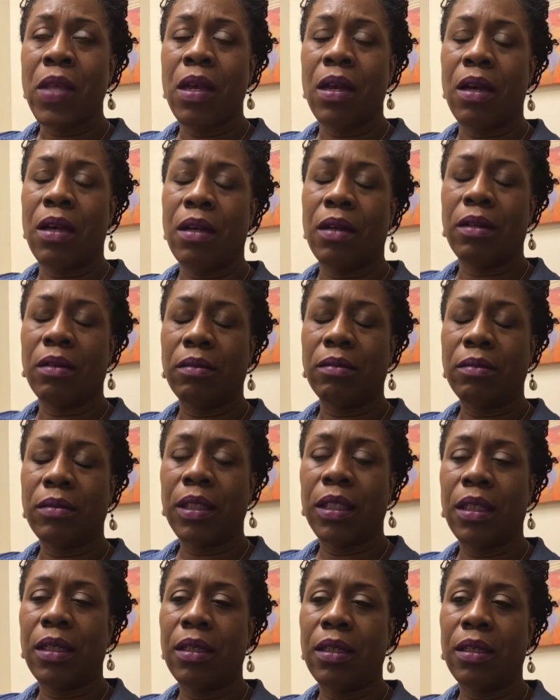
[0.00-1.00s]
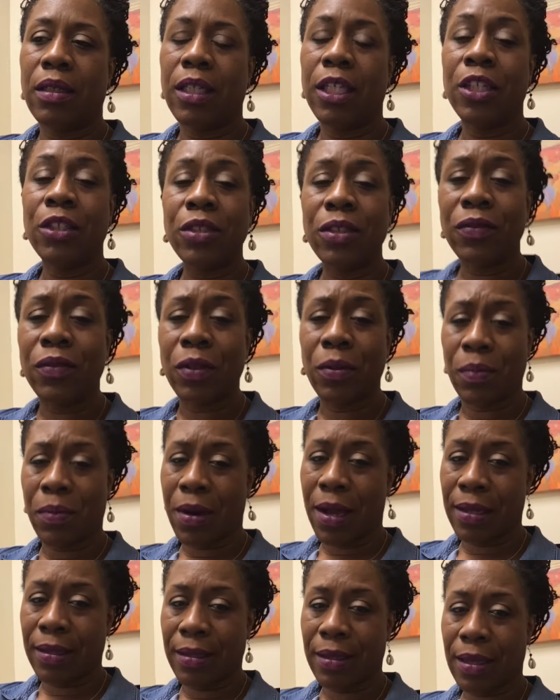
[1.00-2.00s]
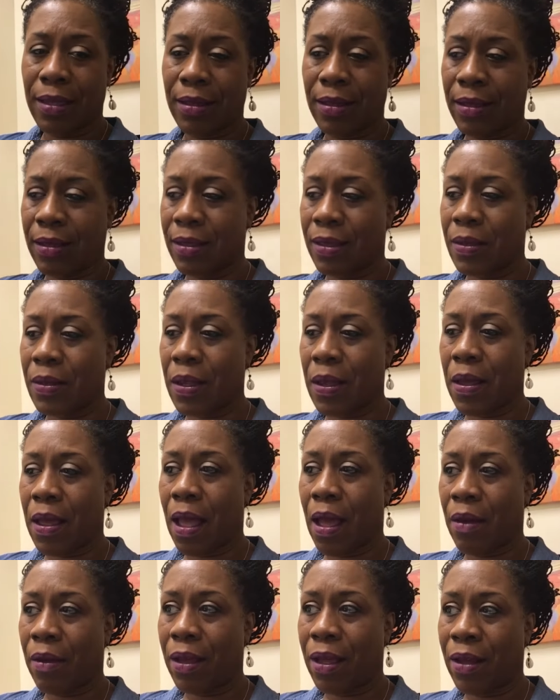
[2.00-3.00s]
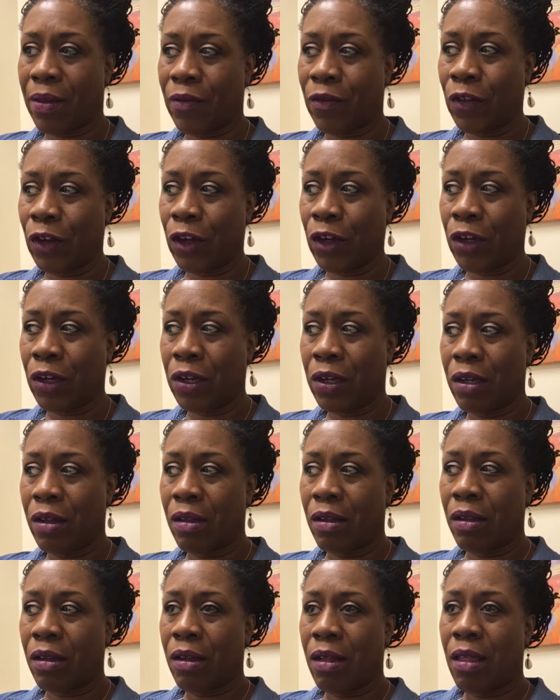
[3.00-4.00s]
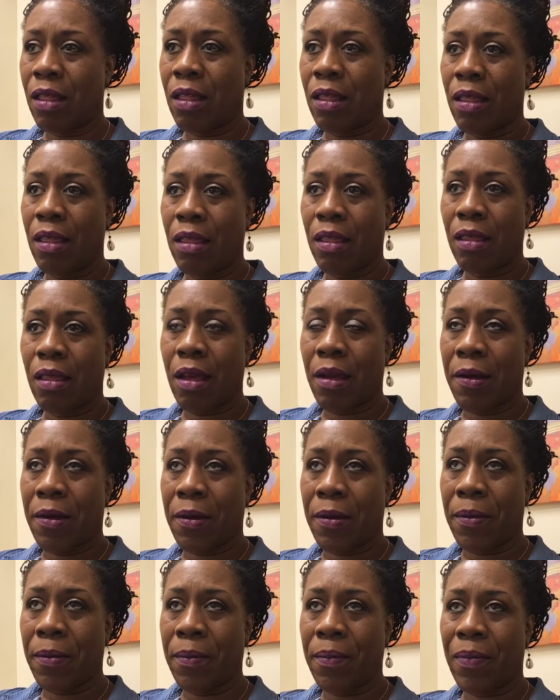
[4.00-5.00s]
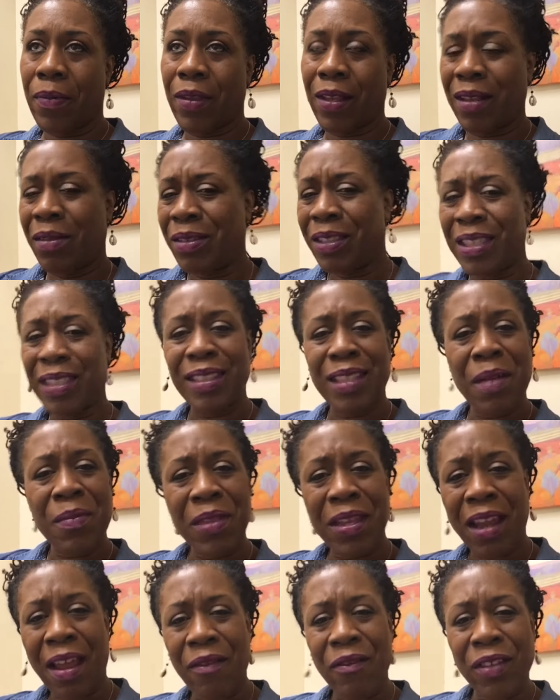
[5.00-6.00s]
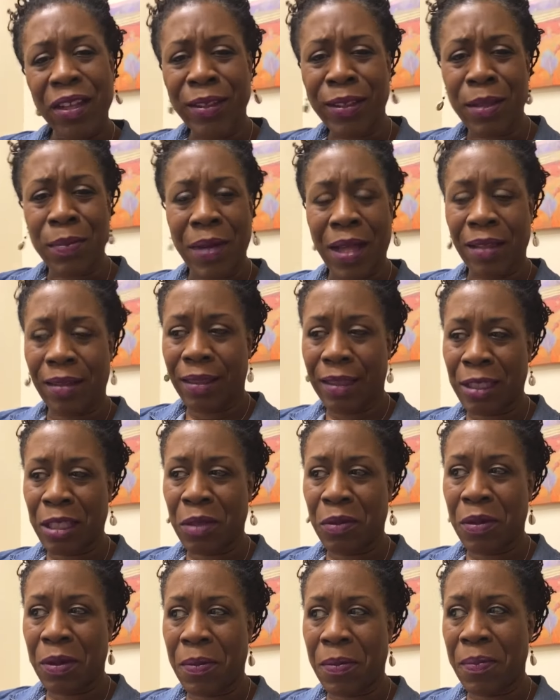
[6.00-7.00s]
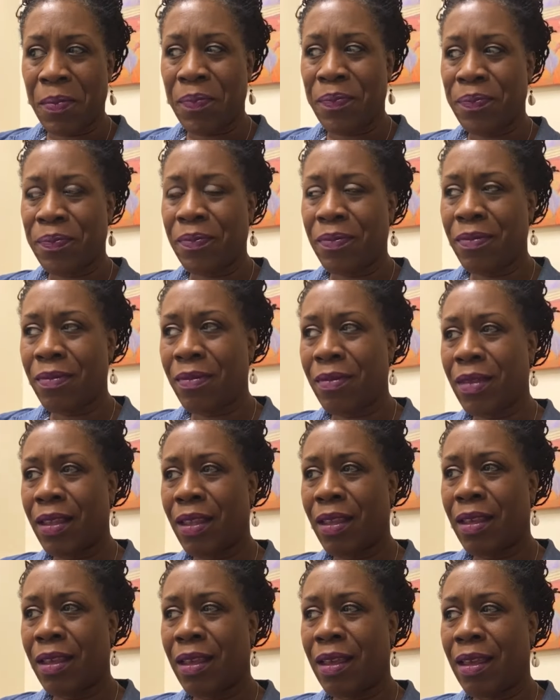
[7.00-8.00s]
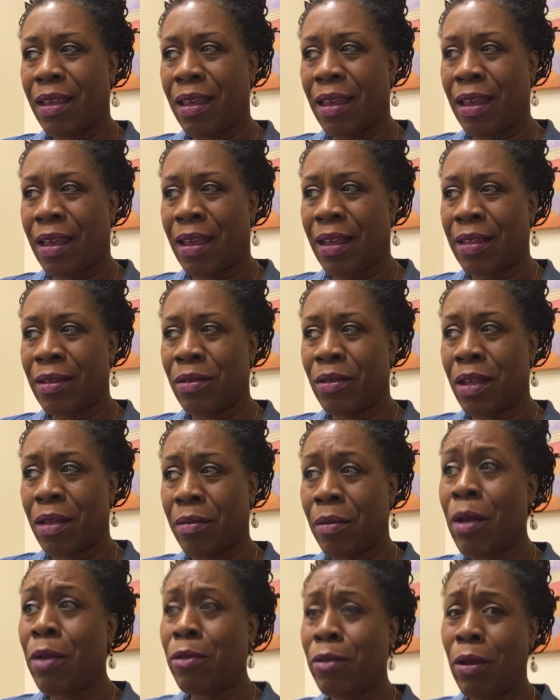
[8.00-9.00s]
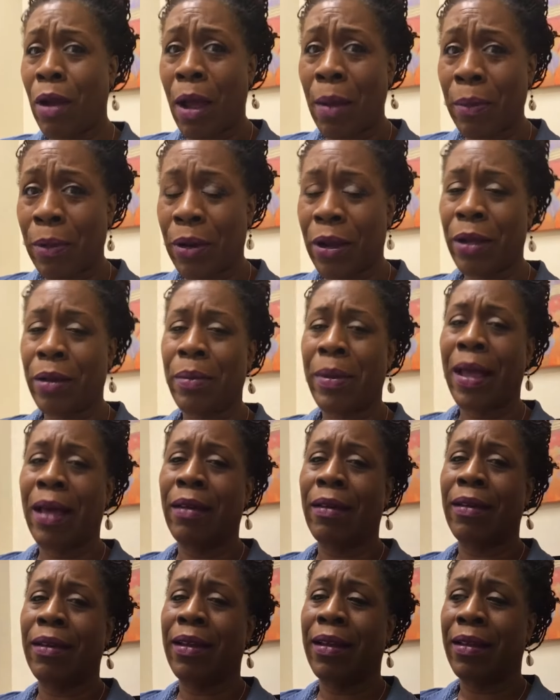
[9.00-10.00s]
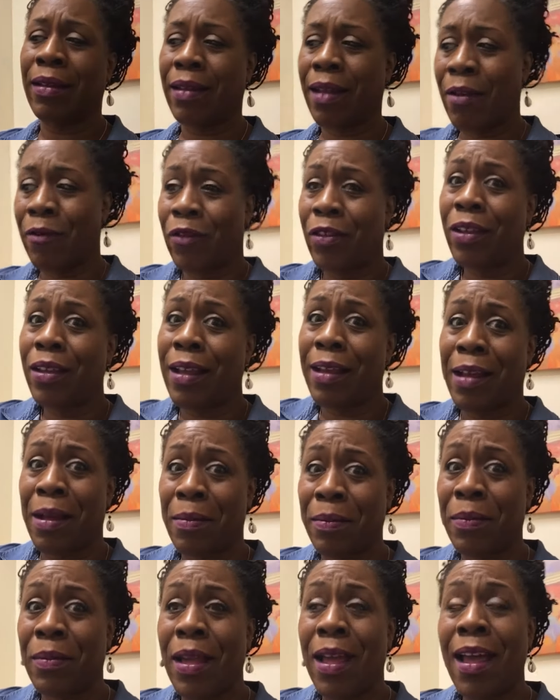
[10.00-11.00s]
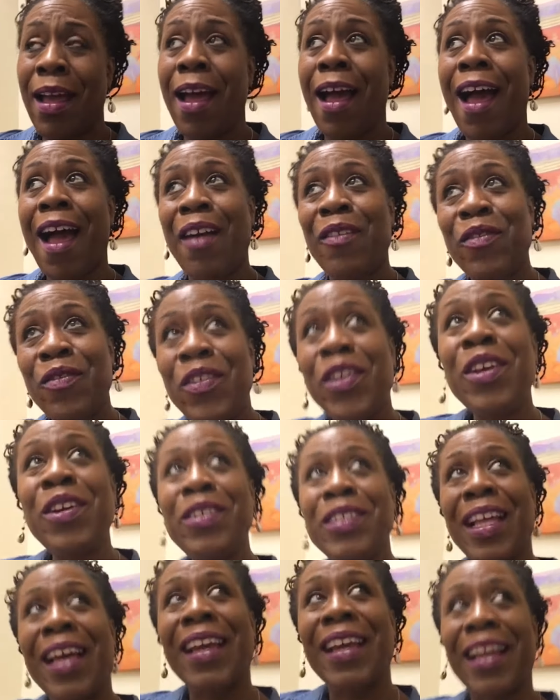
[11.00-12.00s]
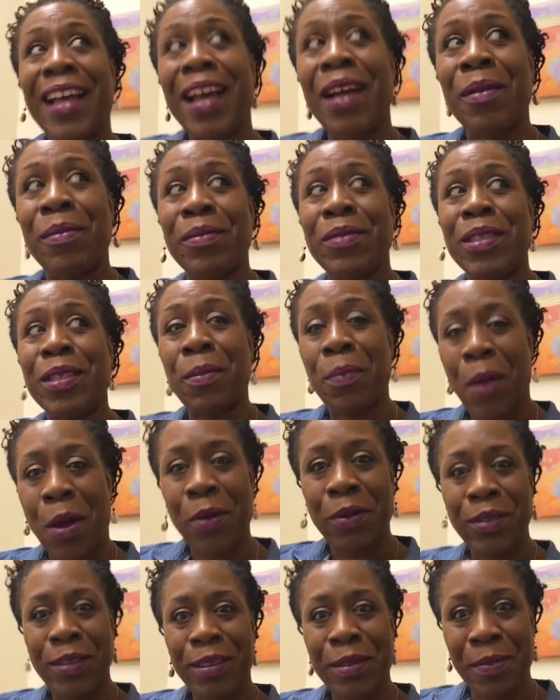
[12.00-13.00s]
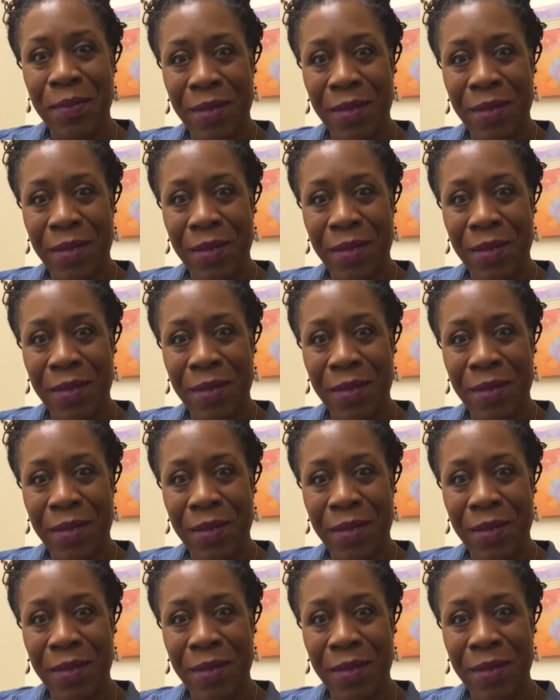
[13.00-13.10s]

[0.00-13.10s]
um, interview processes. However, um, it was just something I felt about this one and you know I prayed about it and I feel like I'm I feel like I'm supposed to